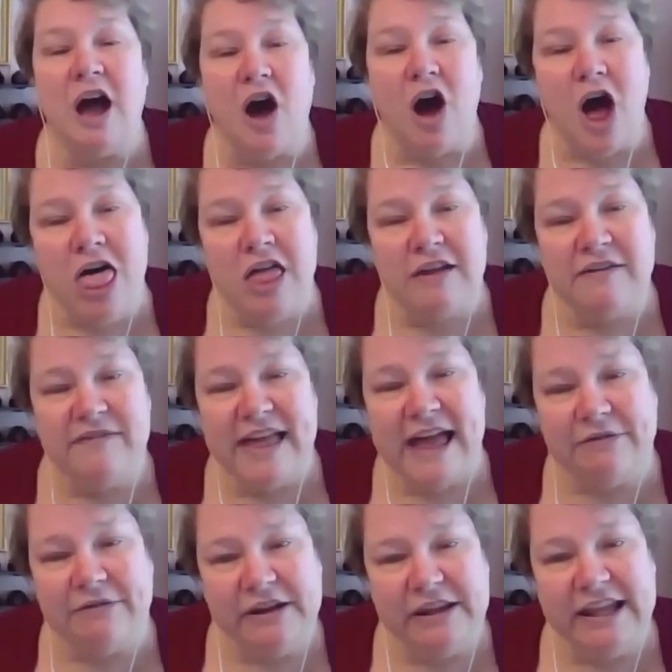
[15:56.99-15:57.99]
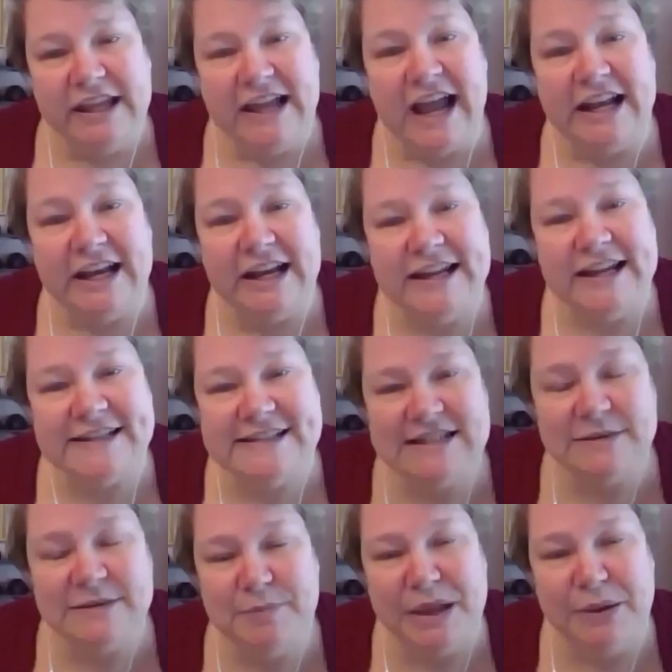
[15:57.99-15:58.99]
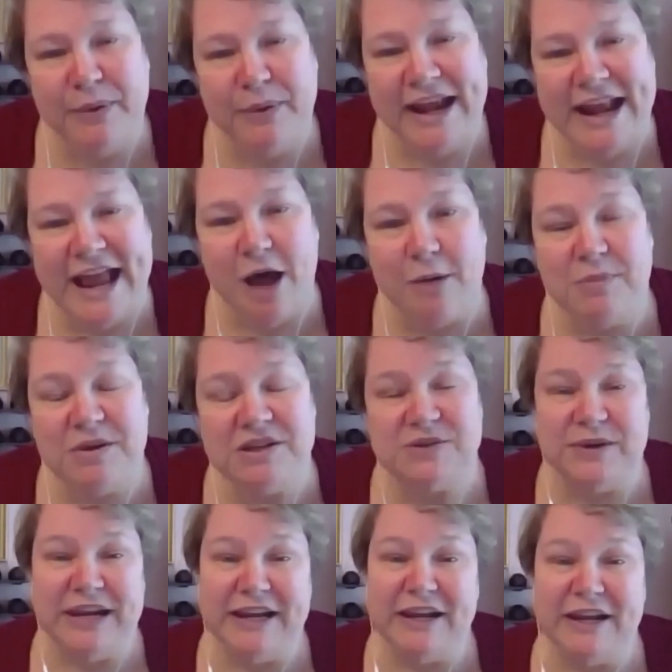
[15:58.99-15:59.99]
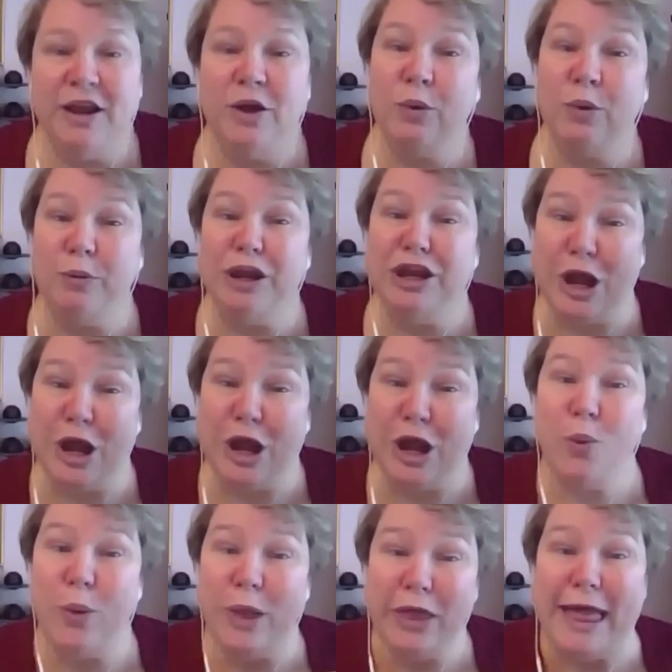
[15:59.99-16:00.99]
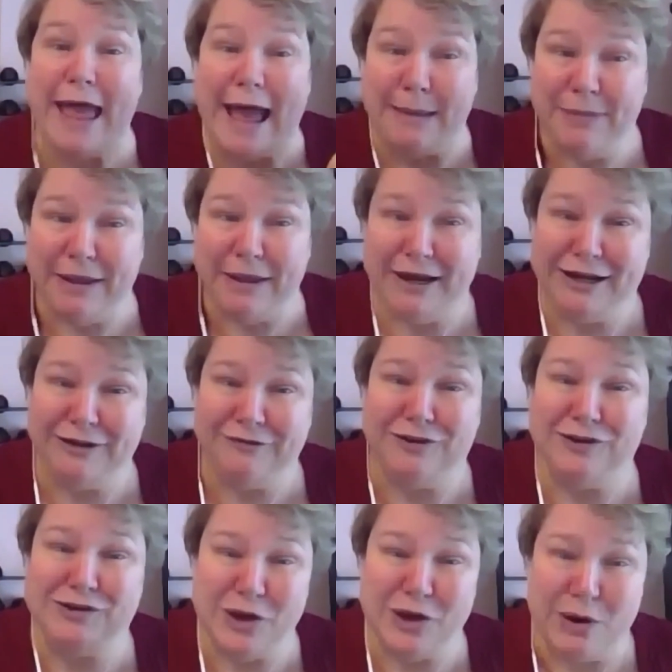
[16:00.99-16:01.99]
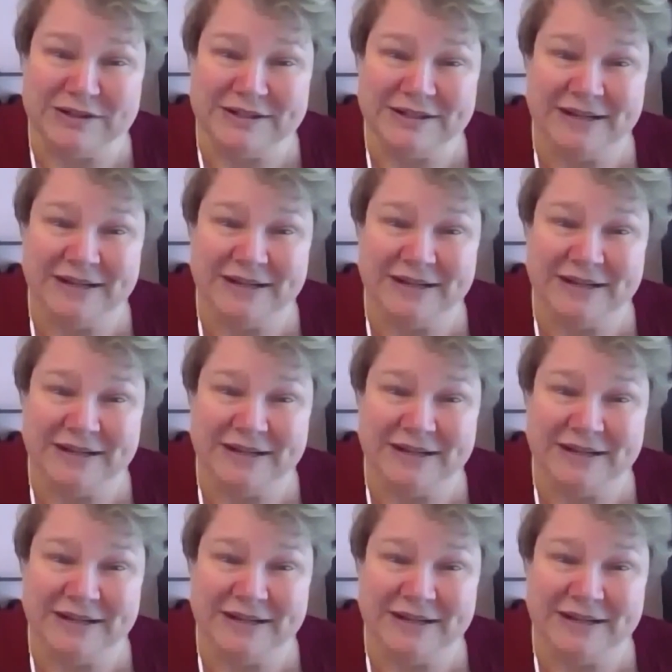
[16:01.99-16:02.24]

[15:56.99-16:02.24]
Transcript: All of that really kind of needs to be weighed out between what we know will happen if you don't